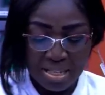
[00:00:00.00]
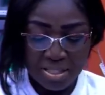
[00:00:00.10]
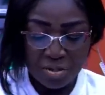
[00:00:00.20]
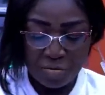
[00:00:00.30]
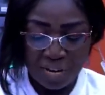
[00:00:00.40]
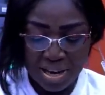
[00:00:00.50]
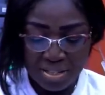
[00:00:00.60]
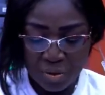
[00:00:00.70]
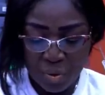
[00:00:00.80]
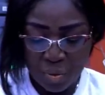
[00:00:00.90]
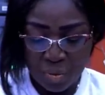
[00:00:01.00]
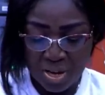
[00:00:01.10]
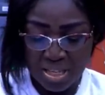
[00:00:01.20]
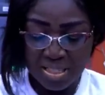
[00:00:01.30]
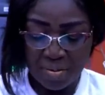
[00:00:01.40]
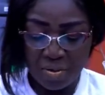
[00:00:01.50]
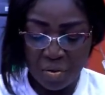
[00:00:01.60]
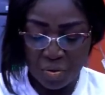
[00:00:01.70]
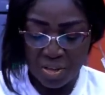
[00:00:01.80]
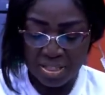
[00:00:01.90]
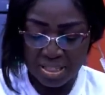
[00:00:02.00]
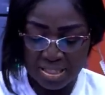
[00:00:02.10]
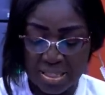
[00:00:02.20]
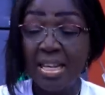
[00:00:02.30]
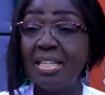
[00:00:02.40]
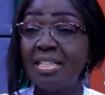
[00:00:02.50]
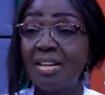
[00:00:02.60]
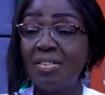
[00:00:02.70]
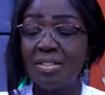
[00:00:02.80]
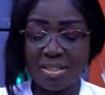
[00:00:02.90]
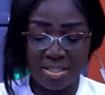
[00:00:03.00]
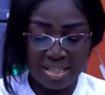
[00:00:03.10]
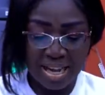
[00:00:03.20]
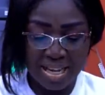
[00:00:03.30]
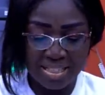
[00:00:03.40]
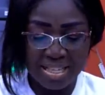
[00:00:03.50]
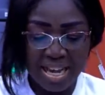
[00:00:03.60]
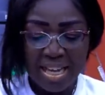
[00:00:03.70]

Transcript: 0503 736 768.